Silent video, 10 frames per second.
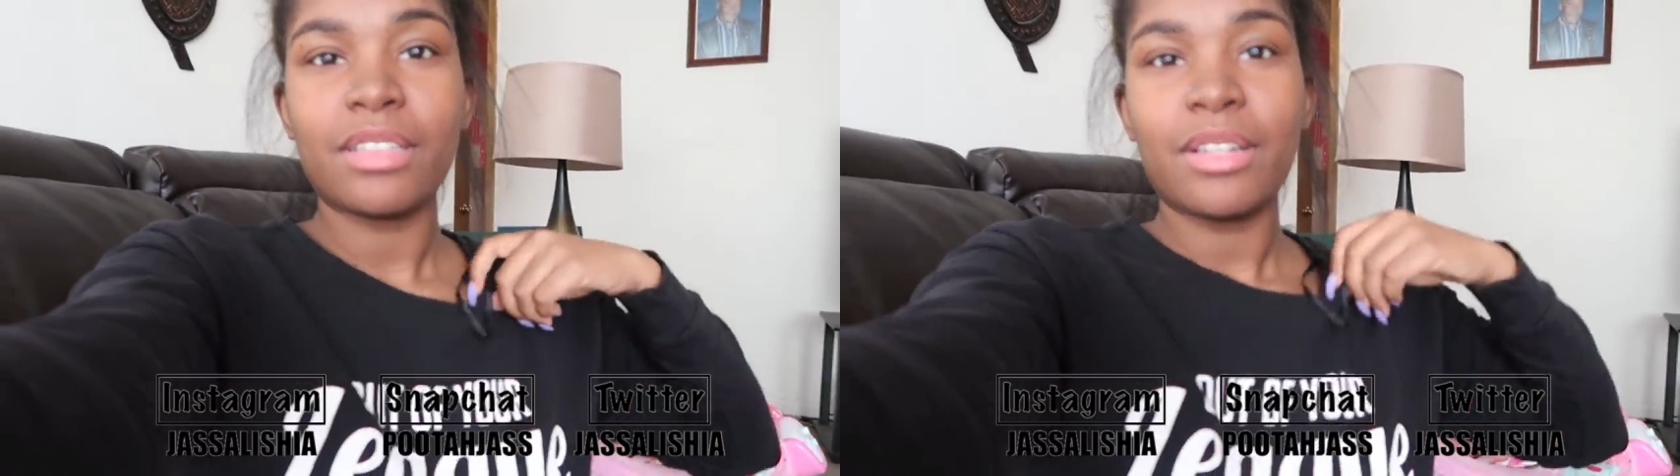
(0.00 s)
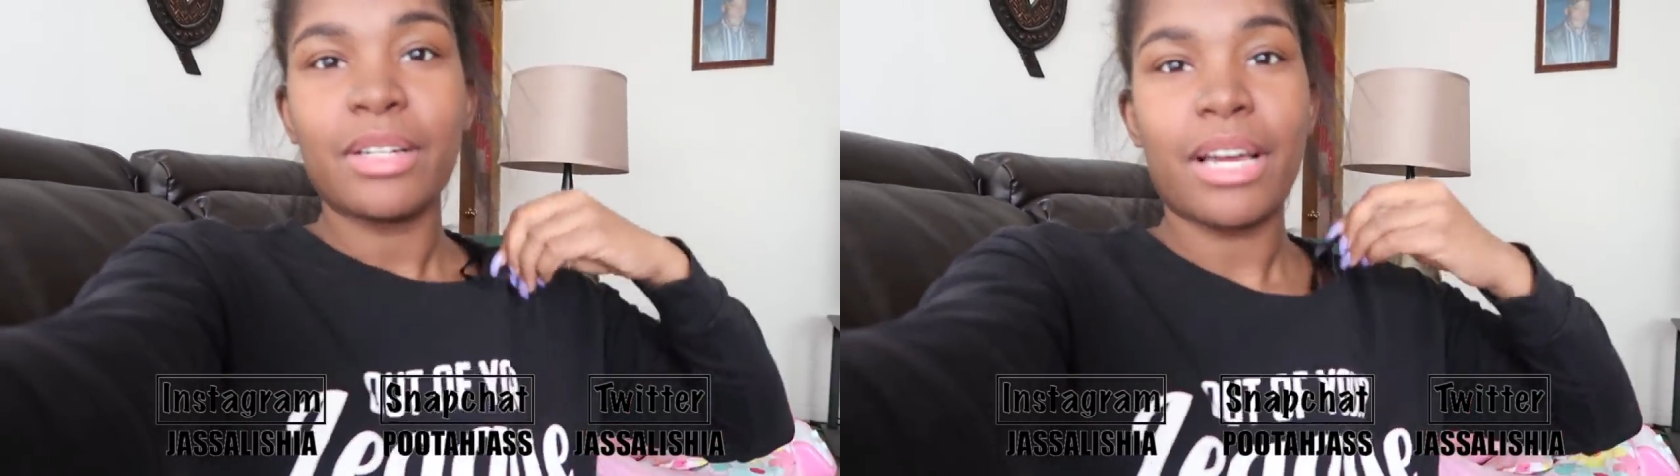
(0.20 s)

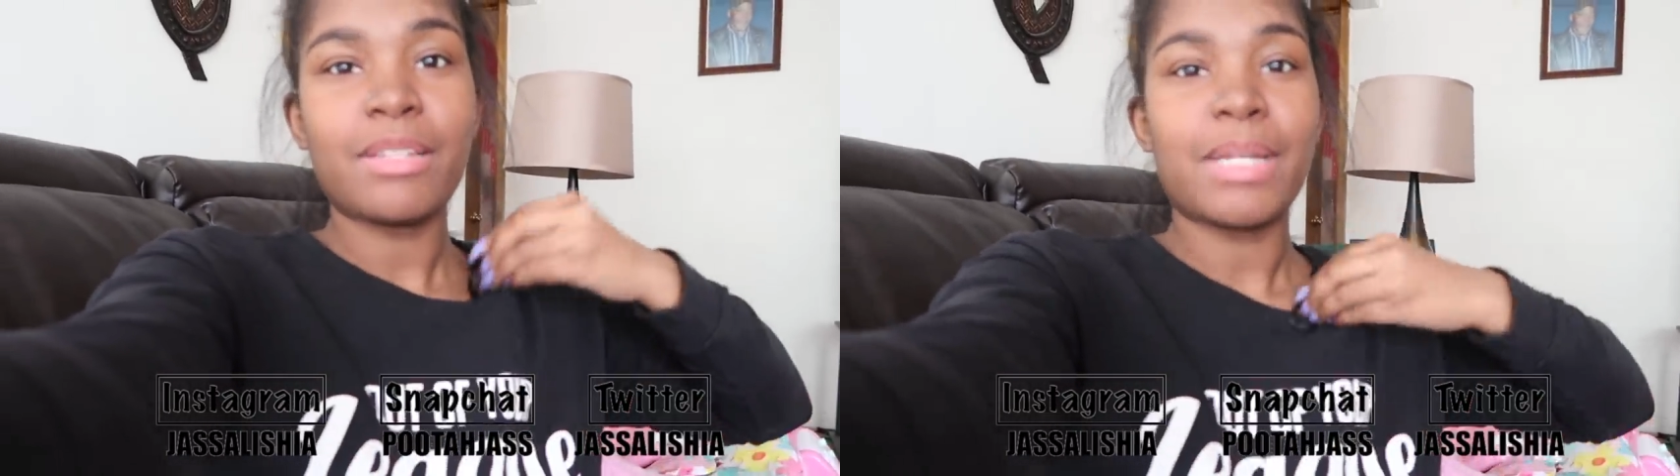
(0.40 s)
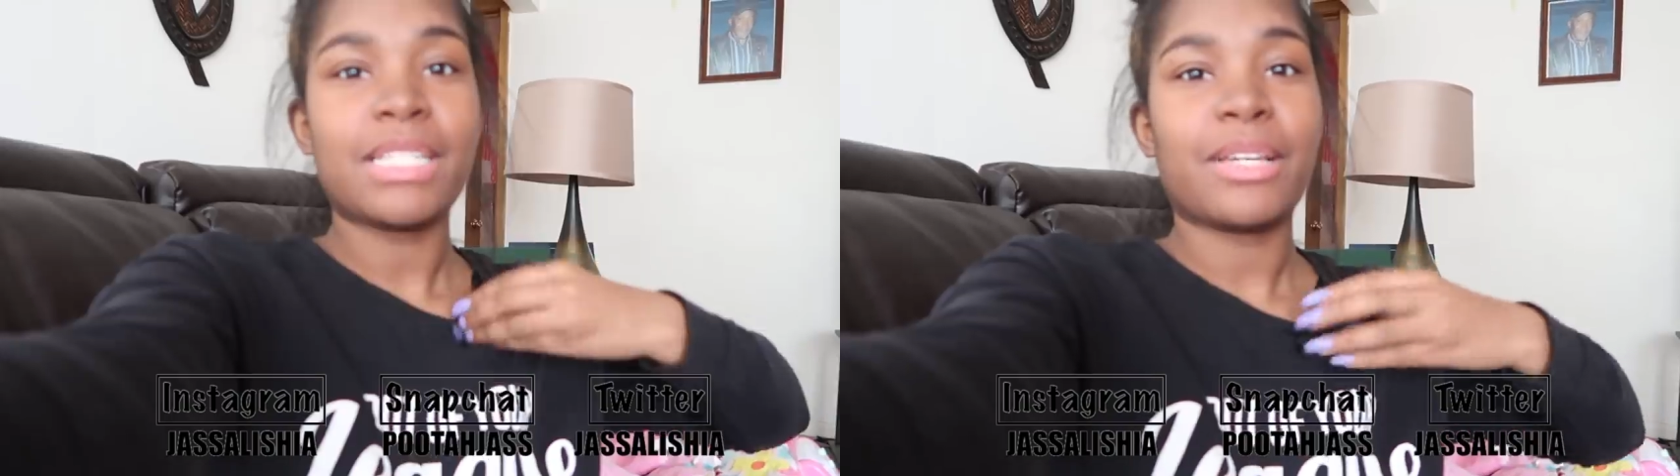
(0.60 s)
Okay,
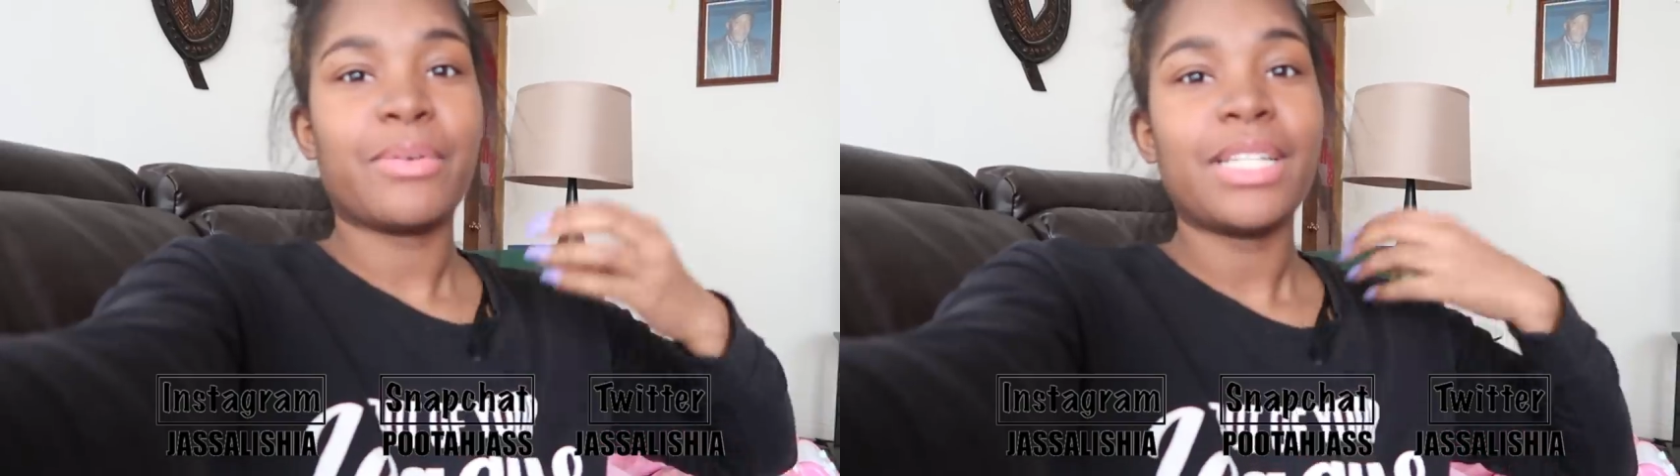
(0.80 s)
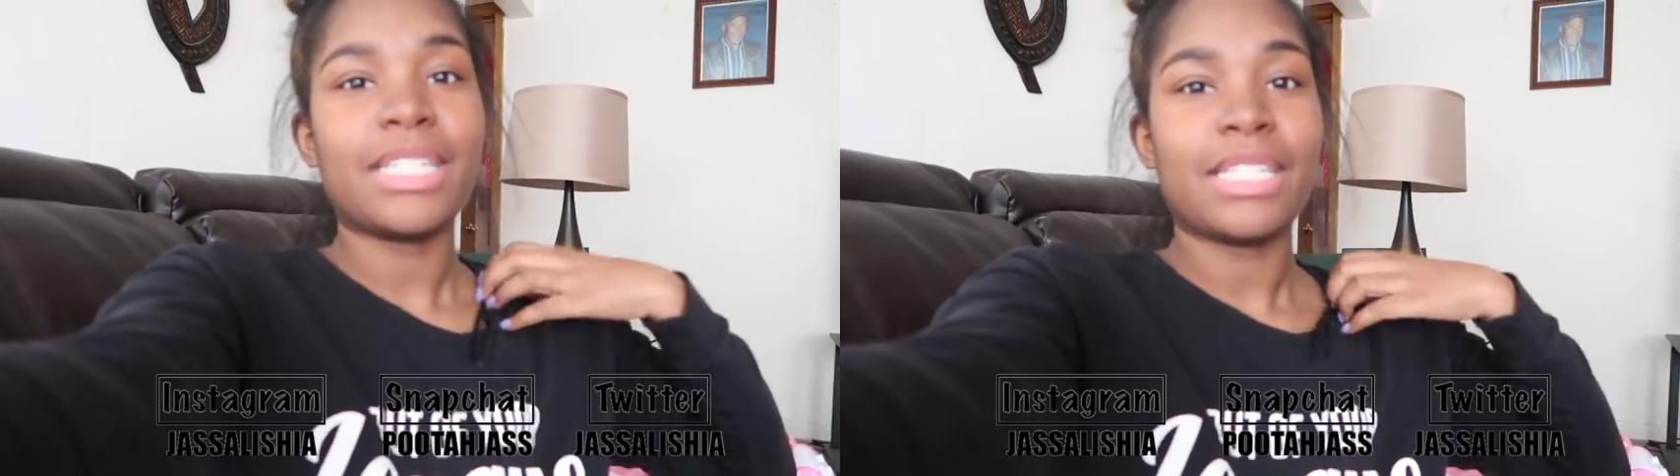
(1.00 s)
I was about to say,
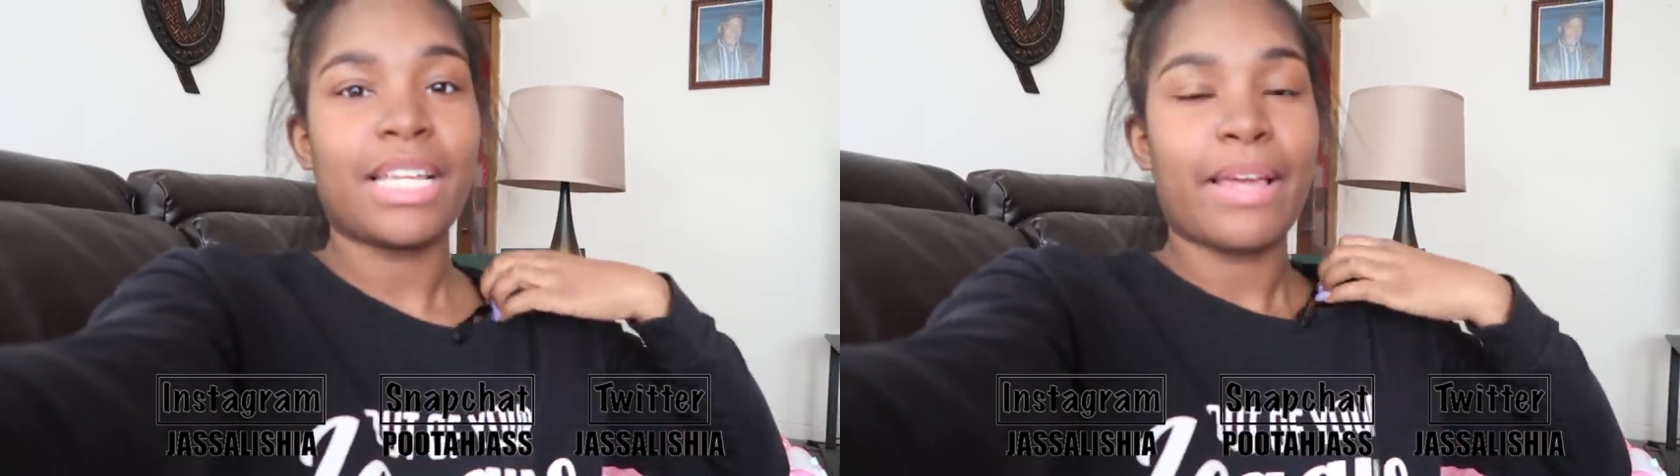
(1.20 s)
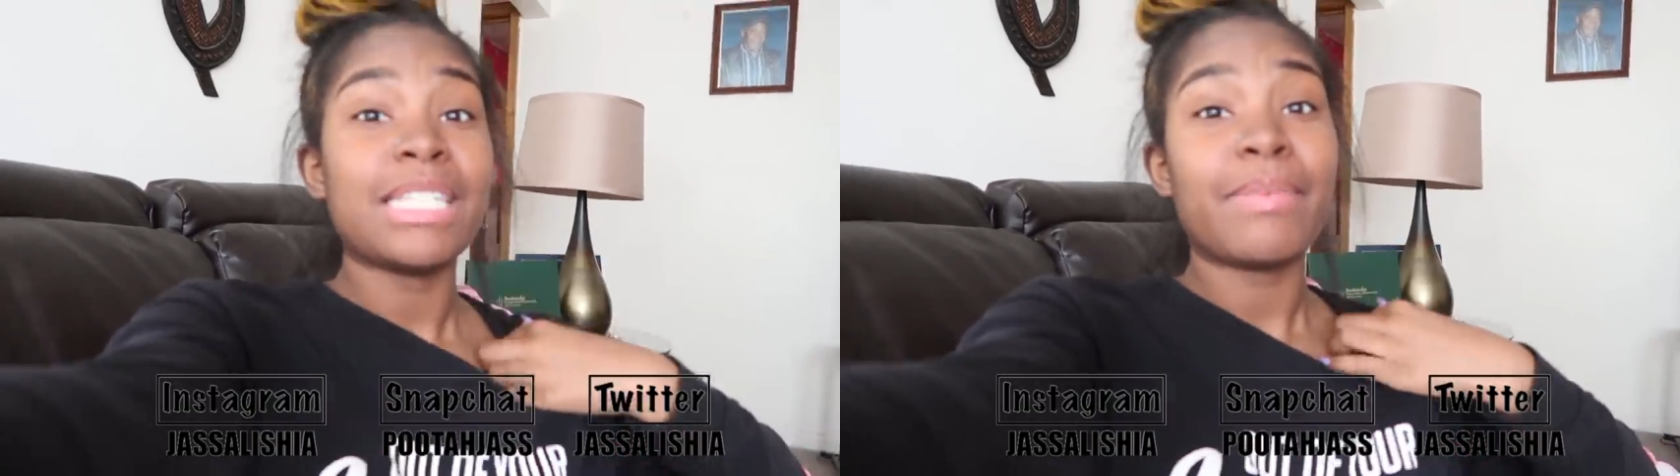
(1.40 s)
what is that?